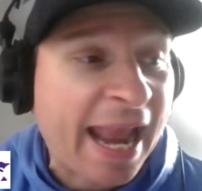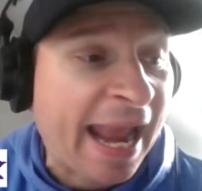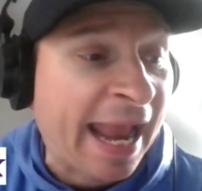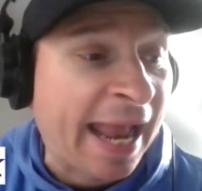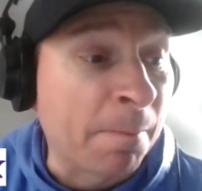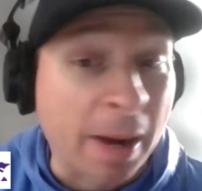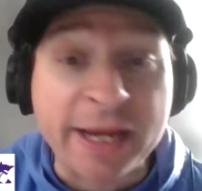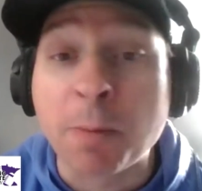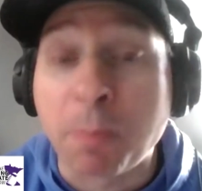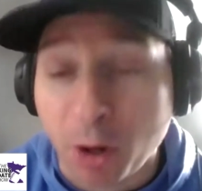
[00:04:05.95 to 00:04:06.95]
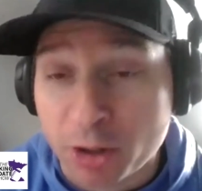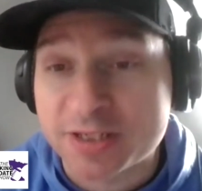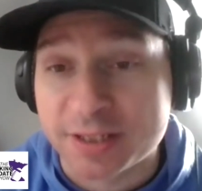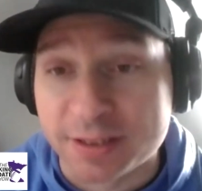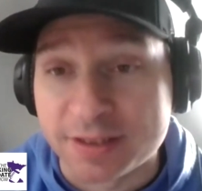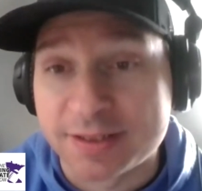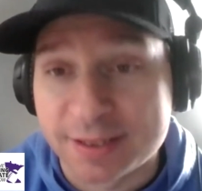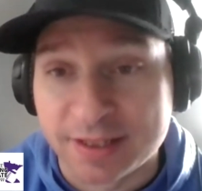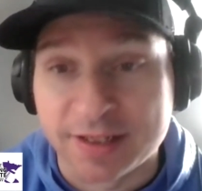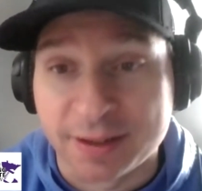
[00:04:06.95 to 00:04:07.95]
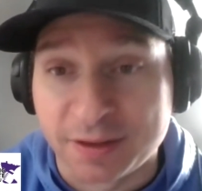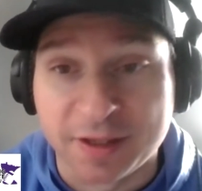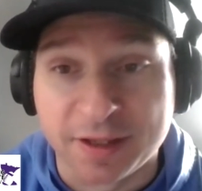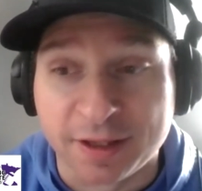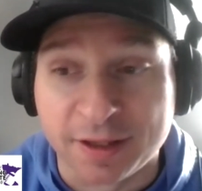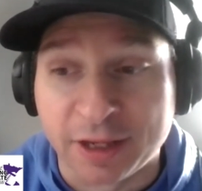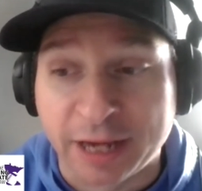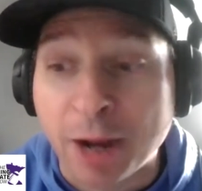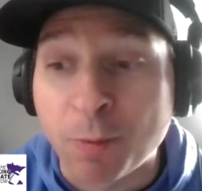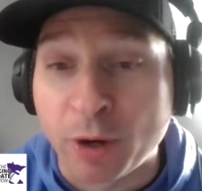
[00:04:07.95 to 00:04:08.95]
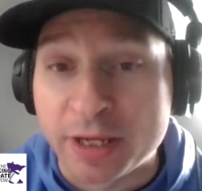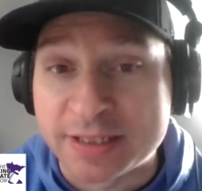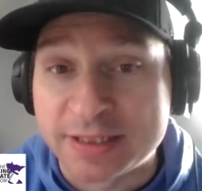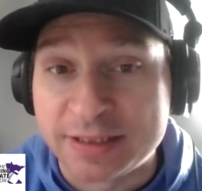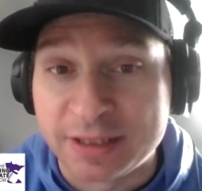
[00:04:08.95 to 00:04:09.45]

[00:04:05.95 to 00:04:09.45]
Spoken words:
And Micah Parsons, the Cowboys,